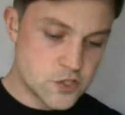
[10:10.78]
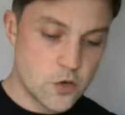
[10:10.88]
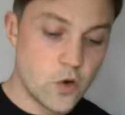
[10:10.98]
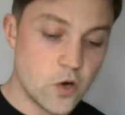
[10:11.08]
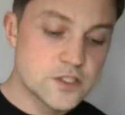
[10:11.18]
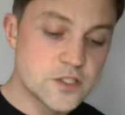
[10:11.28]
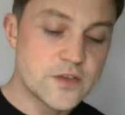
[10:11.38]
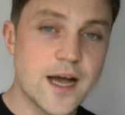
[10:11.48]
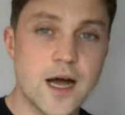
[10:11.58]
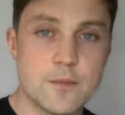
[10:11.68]
So onto
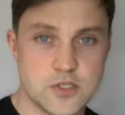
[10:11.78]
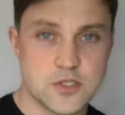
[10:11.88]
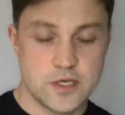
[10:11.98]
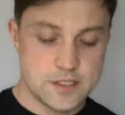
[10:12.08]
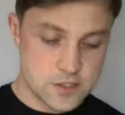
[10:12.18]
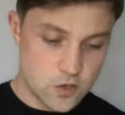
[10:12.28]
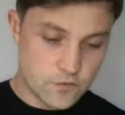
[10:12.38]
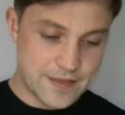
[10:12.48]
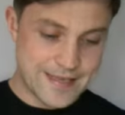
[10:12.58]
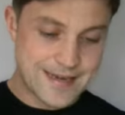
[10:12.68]
the upsides
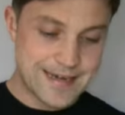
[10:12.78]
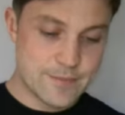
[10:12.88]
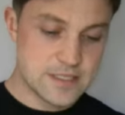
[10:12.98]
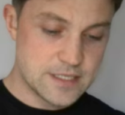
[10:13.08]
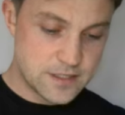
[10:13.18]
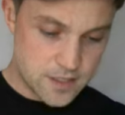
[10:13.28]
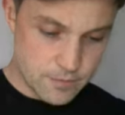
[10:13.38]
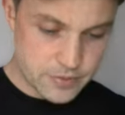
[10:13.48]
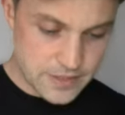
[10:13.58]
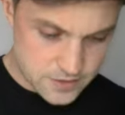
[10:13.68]
of the limited
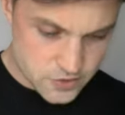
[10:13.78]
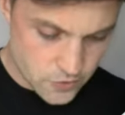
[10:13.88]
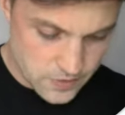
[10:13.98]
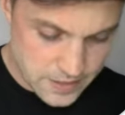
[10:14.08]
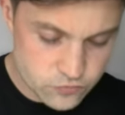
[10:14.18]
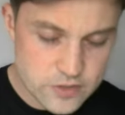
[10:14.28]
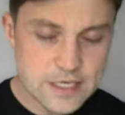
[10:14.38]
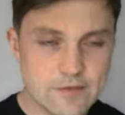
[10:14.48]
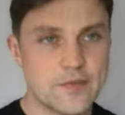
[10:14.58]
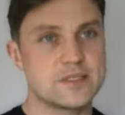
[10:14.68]
company. So it's
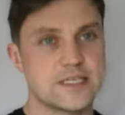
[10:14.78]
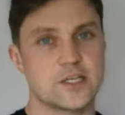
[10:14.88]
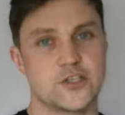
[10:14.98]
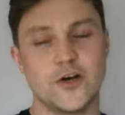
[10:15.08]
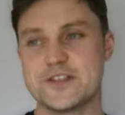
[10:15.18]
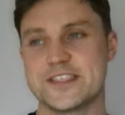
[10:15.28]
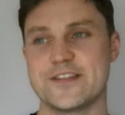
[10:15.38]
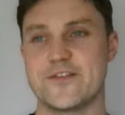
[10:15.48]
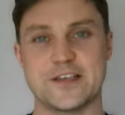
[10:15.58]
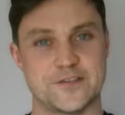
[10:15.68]
really around the protection.
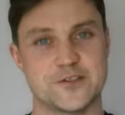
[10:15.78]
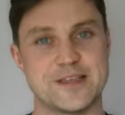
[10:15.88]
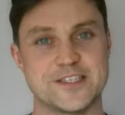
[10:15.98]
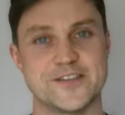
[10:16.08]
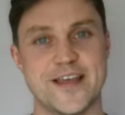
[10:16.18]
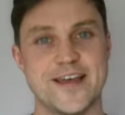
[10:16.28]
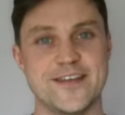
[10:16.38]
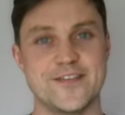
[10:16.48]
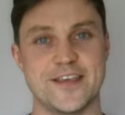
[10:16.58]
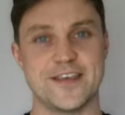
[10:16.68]
Obviously, the things I've just mentioned
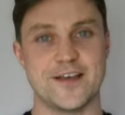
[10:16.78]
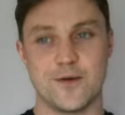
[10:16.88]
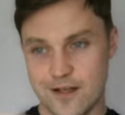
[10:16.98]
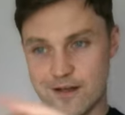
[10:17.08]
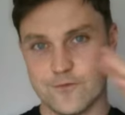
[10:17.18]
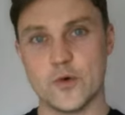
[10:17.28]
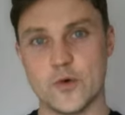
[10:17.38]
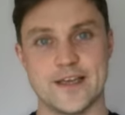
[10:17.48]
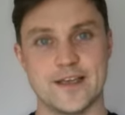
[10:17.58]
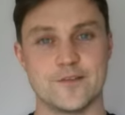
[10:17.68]
there, the
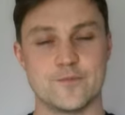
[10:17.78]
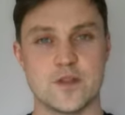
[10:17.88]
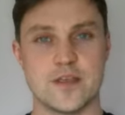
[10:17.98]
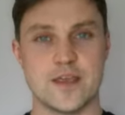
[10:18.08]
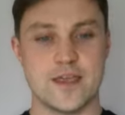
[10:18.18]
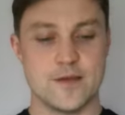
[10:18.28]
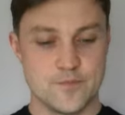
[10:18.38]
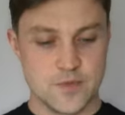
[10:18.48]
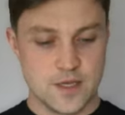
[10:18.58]
avoiding the